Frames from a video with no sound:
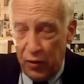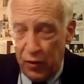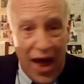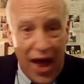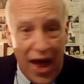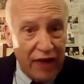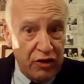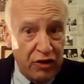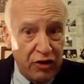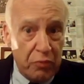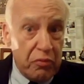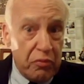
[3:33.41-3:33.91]

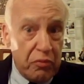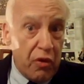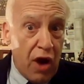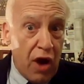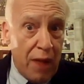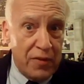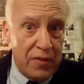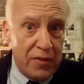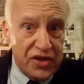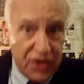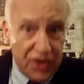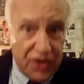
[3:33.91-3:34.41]
had to
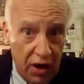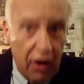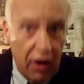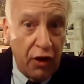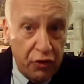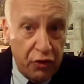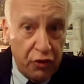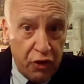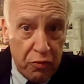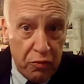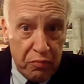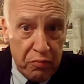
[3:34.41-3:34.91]
promise a
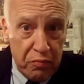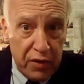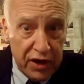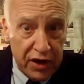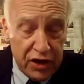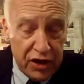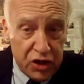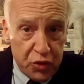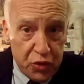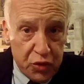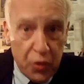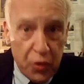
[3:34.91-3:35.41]
hundred
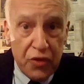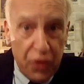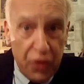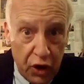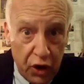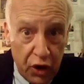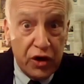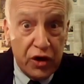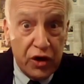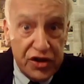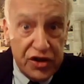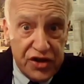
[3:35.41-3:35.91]
bucks worth of
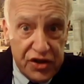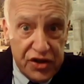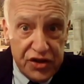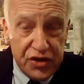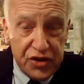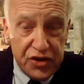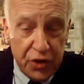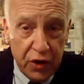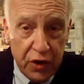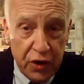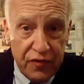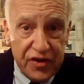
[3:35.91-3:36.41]
goods and
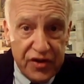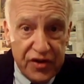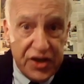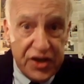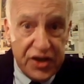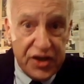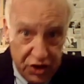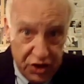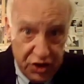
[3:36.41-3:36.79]
services